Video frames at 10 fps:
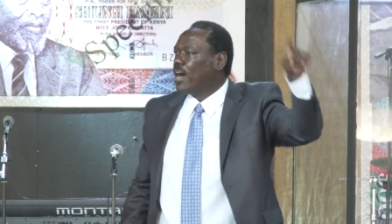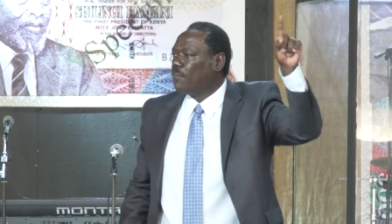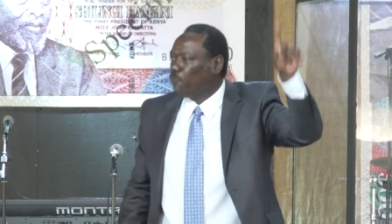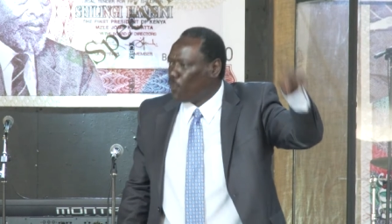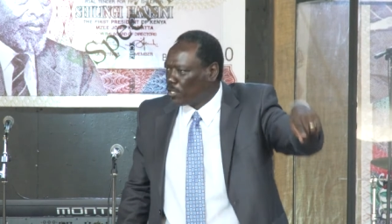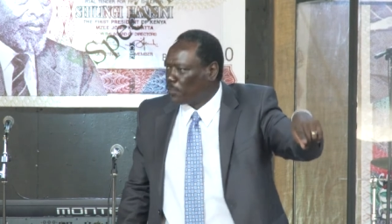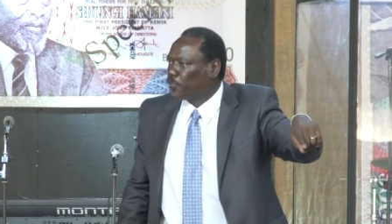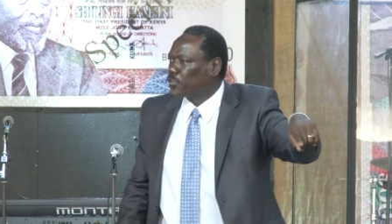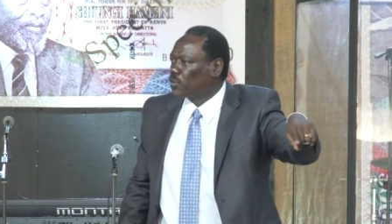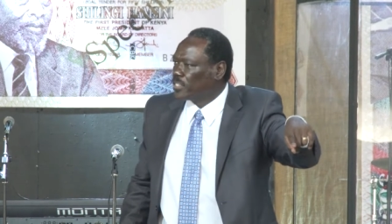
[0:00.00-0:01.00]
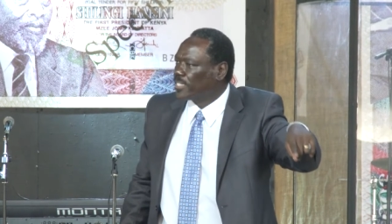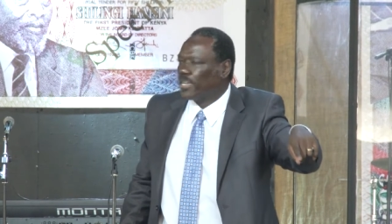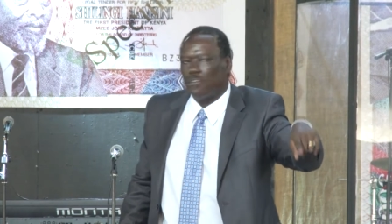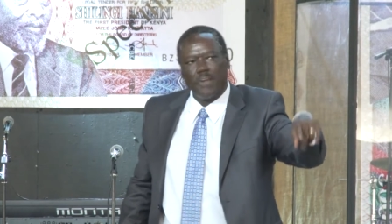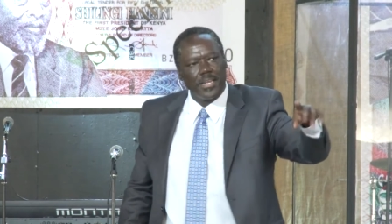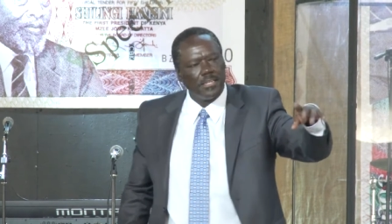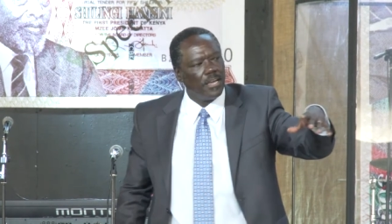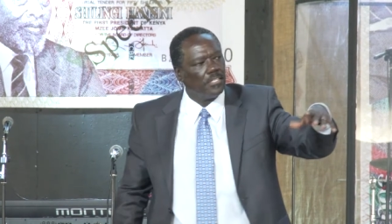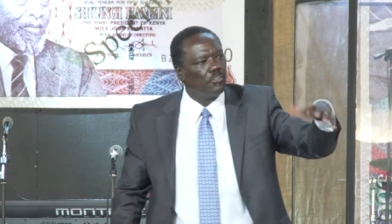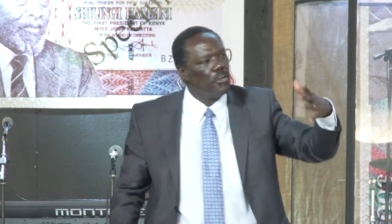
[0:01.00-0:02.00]
A 40-foot container right
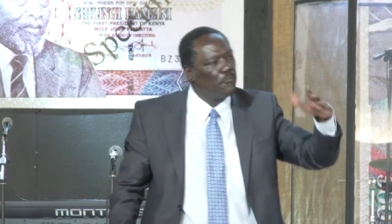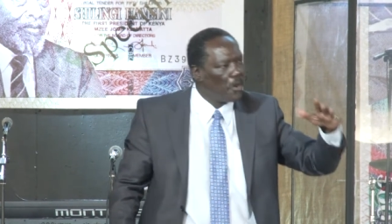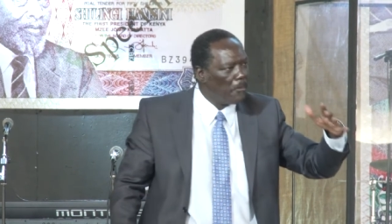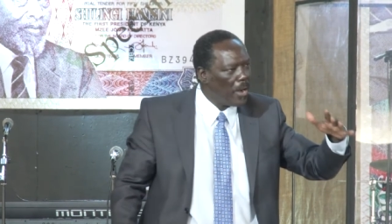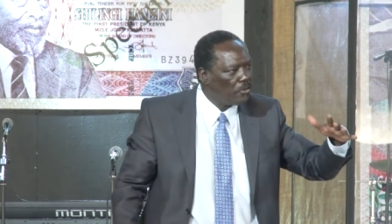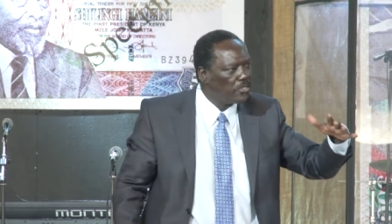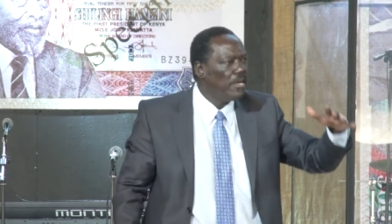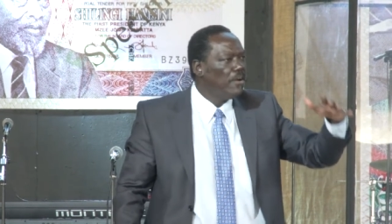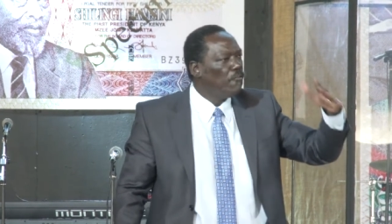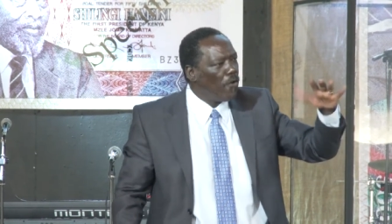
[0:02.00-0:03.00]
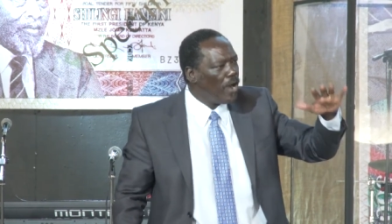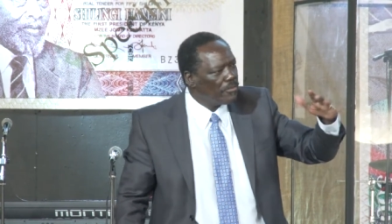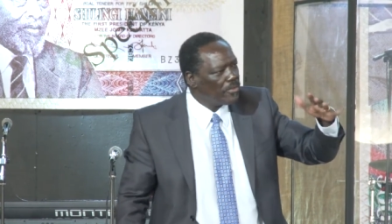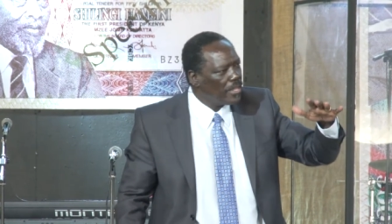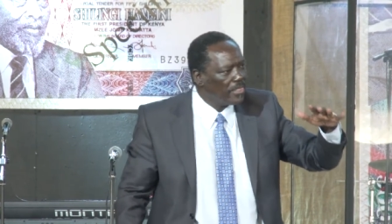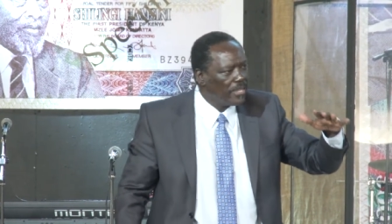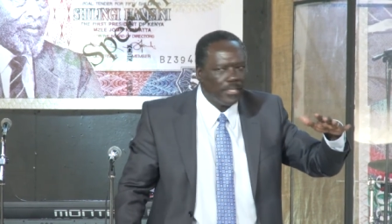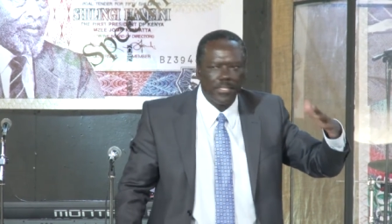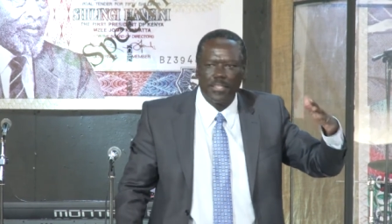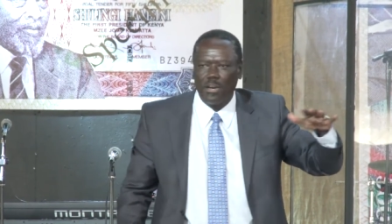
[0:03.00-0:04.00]
now is going for about
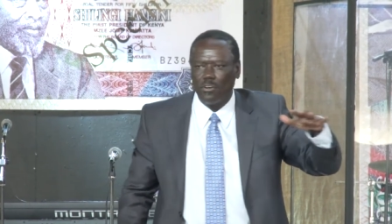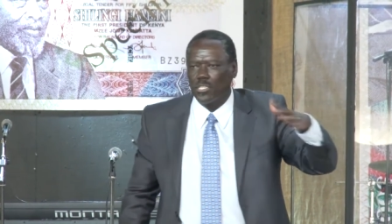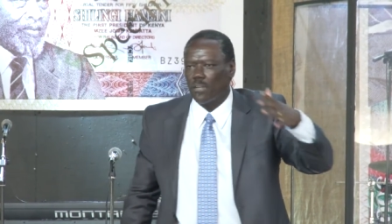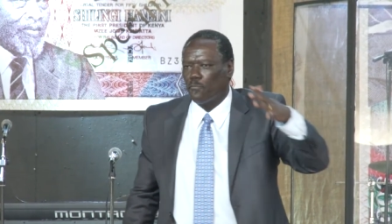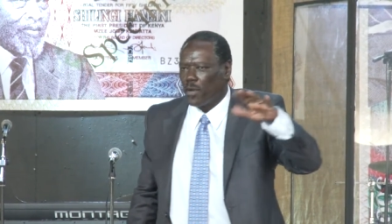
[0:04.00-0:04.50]
430,000,